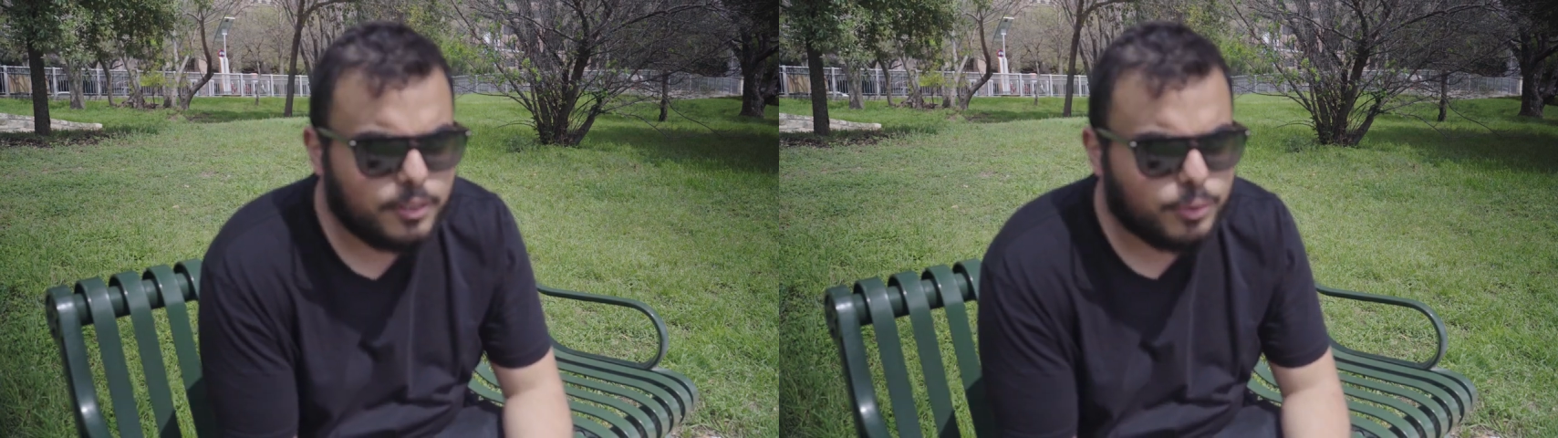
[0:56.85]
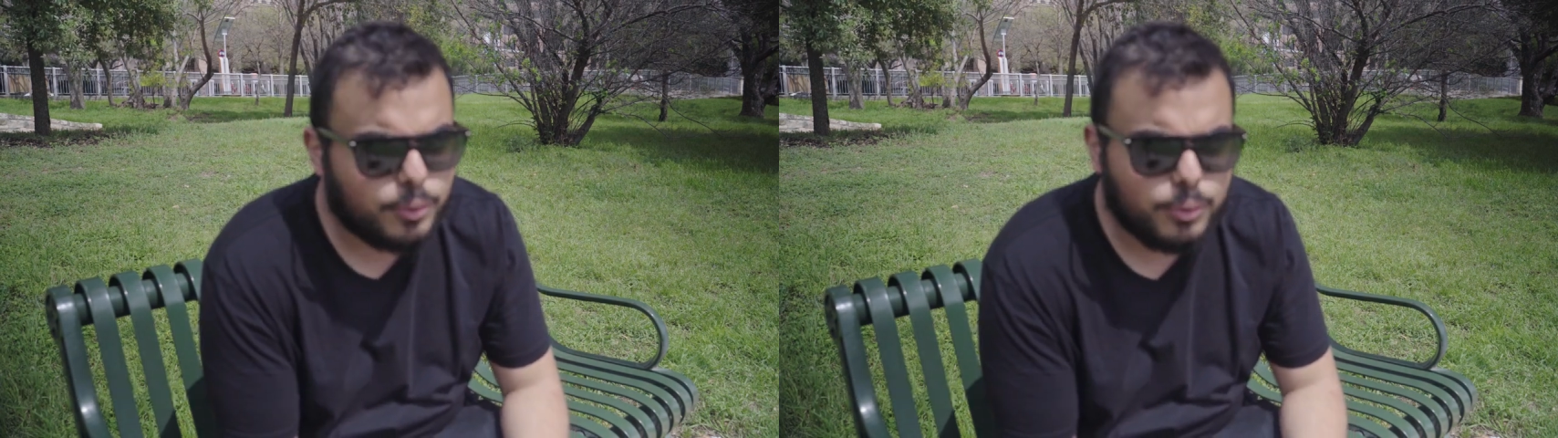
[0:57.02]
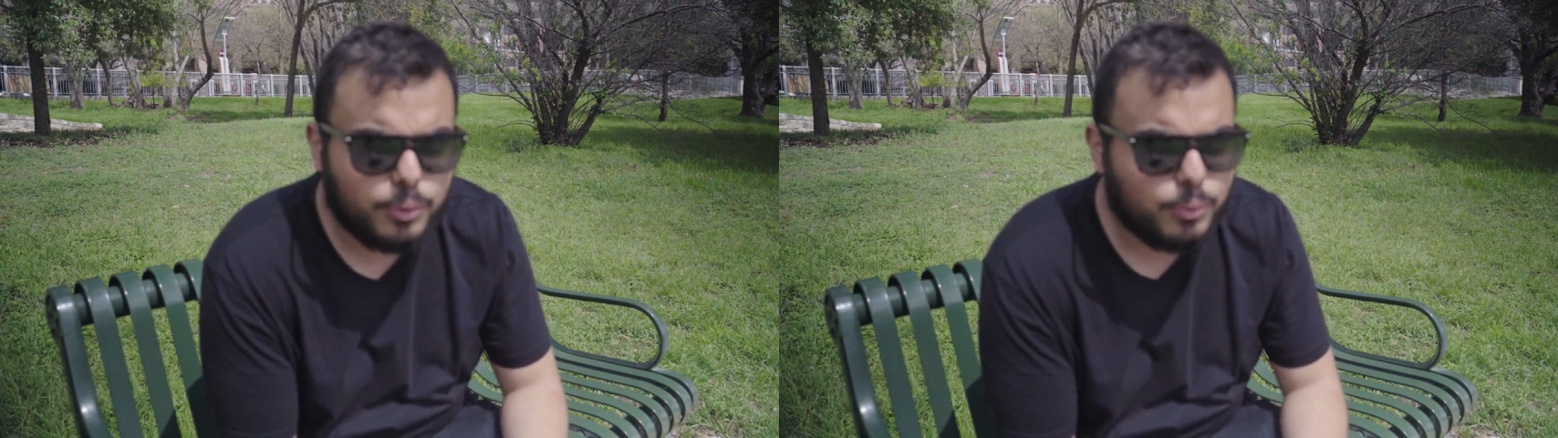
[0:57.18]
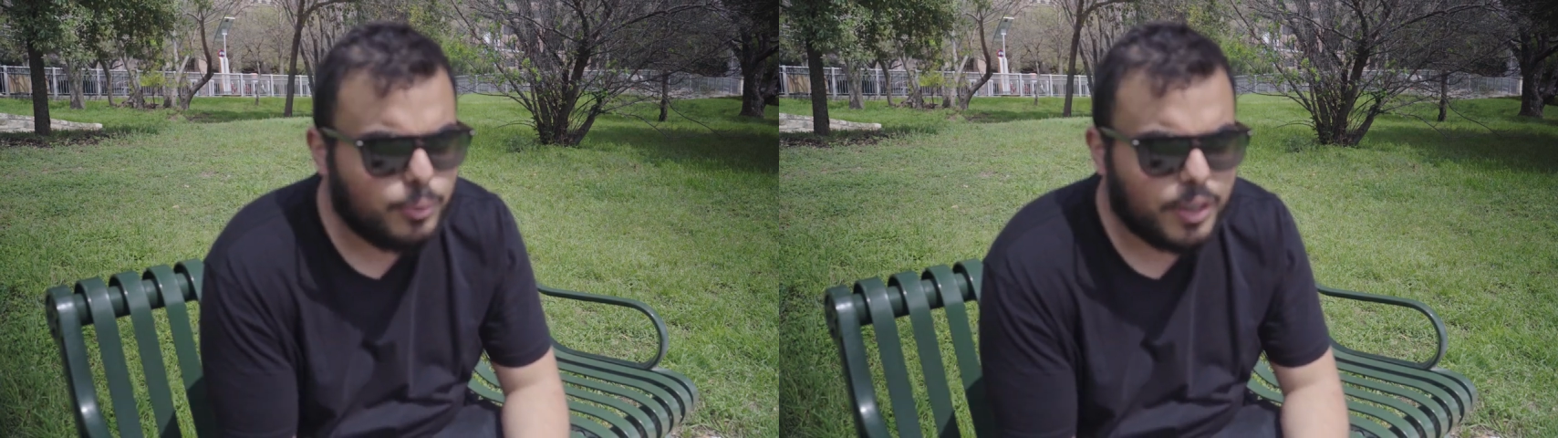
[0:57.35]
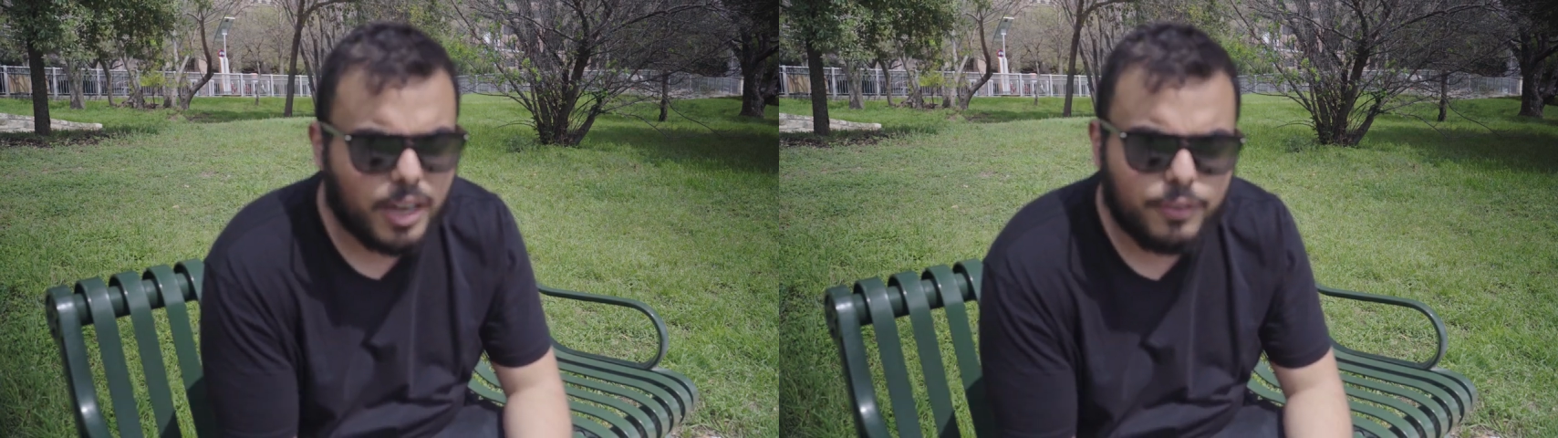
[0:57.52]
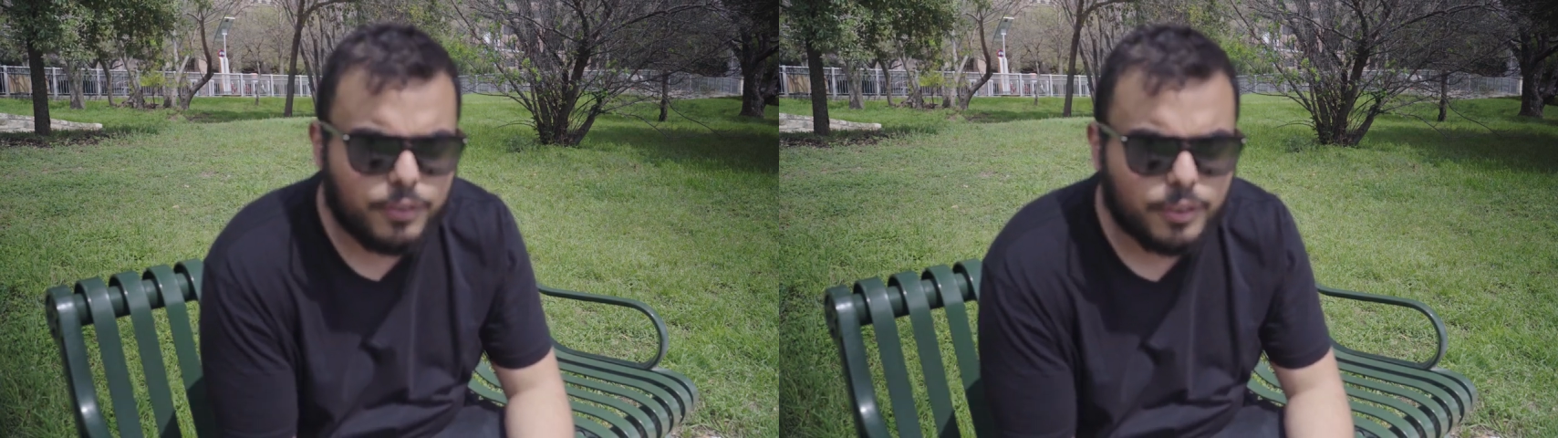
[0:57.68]
through
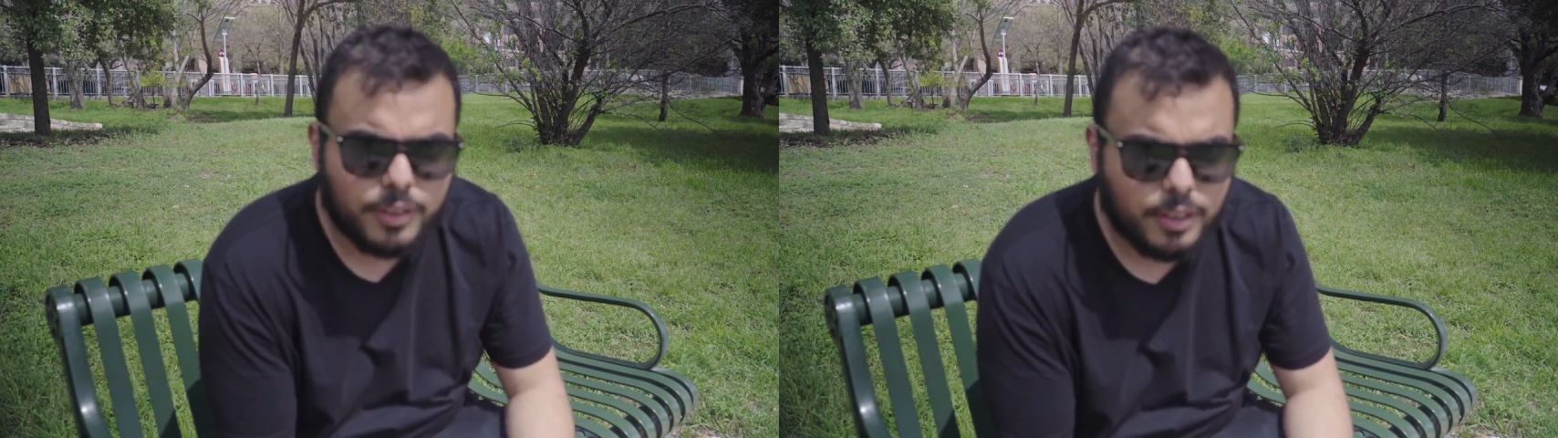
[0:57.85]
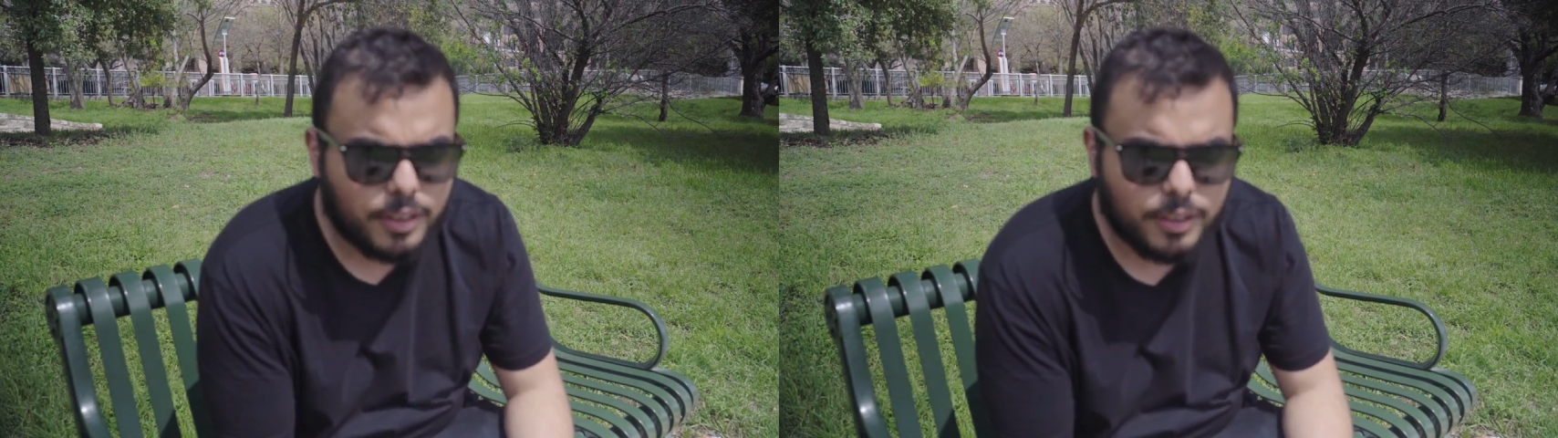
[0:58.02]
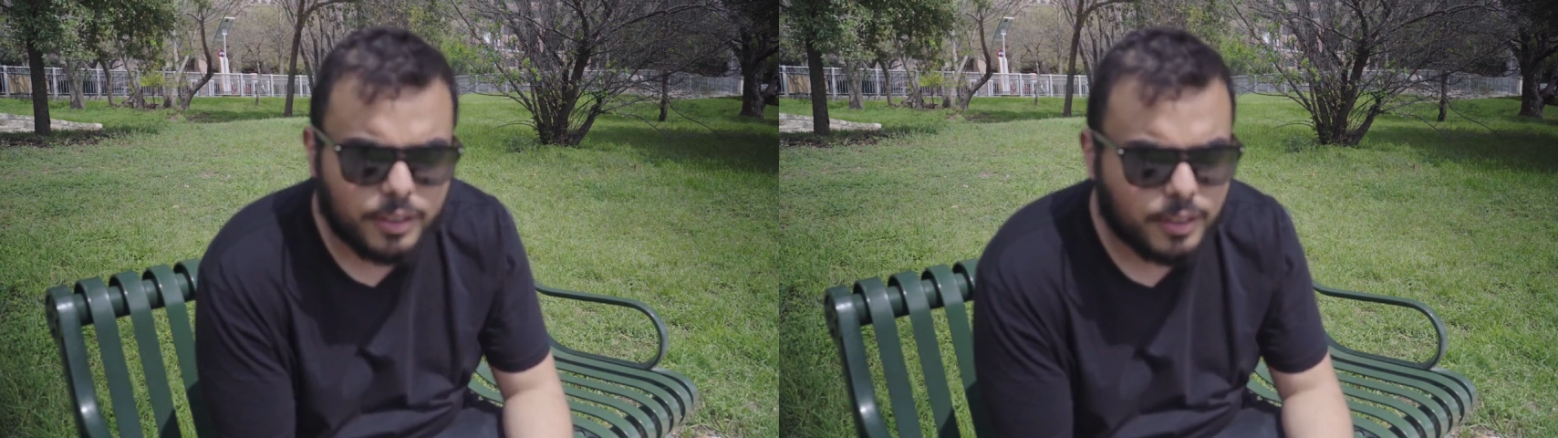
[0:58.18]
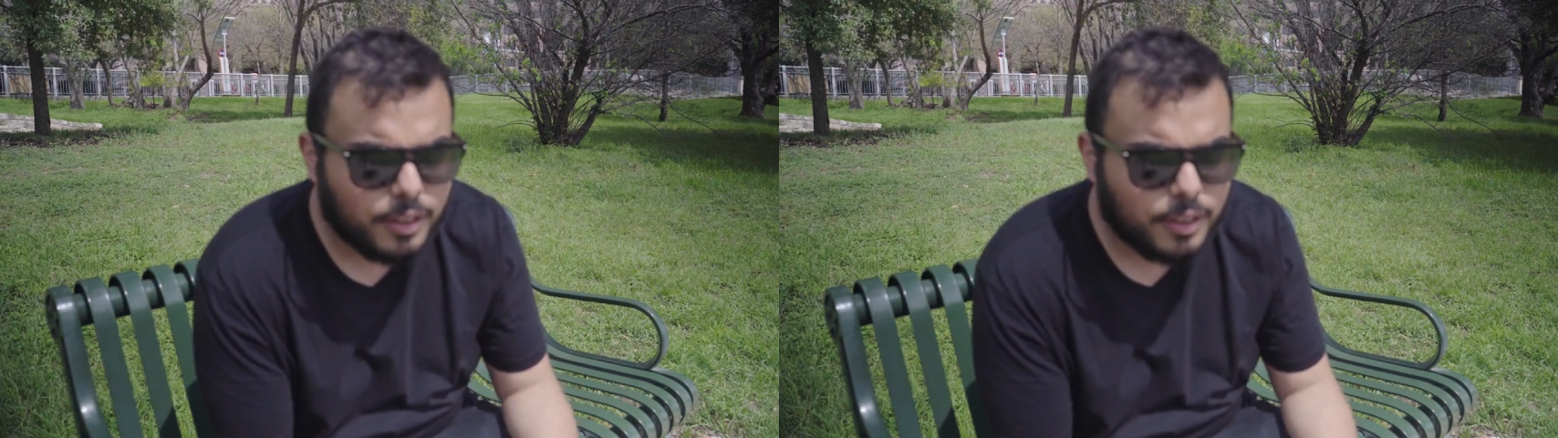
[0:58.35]
wherever they're